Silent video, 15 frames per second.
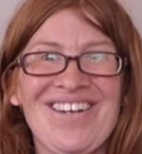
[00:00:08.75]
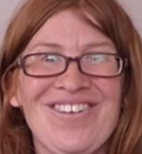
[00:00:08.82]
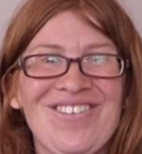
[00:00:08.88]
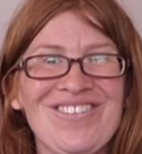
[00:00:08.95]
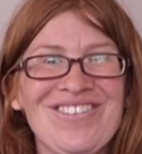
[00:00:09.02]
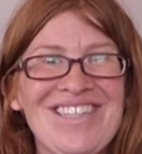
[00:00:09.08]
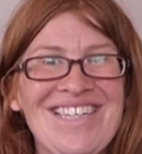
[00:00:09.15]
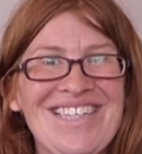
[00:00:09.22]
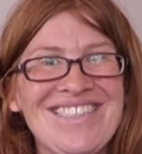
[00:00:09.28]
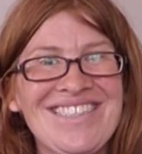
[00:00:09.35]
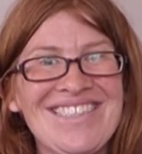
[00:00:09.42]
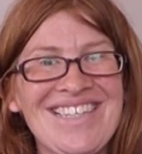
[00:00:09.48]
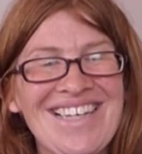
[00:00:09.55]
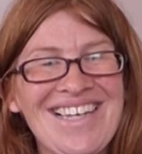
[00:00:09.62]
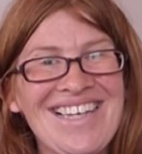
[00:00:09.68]
on
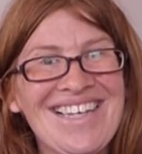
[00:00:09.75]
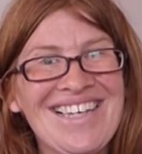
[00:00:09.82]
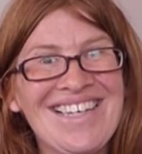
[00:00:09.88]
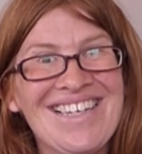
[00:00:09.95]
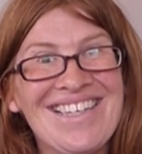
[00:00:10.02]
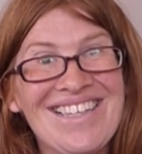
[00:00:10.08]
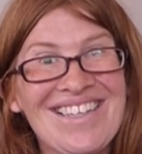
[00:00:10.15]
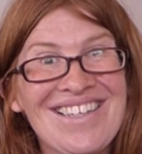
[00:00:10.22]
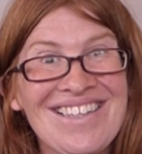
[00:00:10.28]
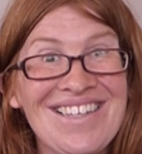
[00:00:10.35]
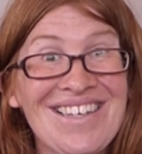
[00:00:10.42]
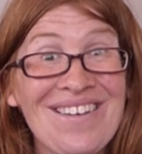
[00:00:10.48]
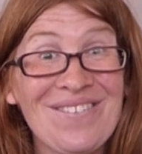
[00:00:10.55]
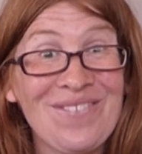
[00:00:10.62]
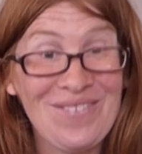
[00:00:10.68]
this
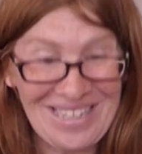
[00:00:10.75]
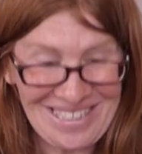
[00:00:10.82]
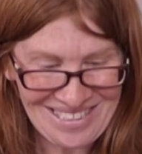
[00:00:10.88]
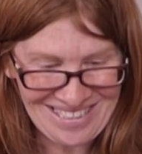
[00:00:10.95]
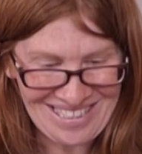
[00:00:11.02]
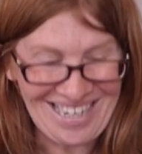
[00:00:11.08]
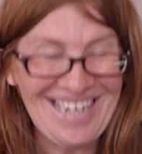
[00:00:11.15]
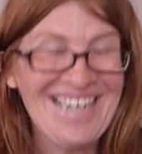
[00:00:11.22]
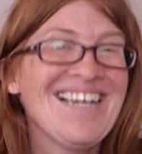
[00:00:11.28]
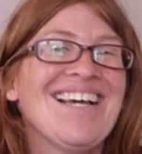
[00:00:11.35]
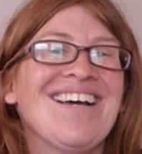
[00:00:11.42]
little adventure.